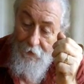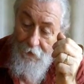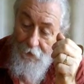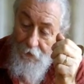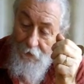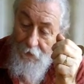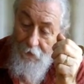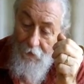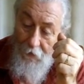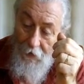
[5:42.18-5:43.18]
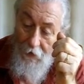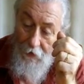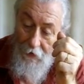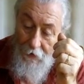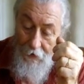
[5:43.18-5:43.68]

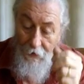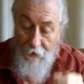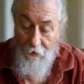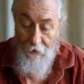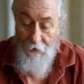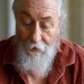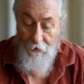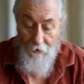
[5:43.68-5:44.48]
(no one is talking)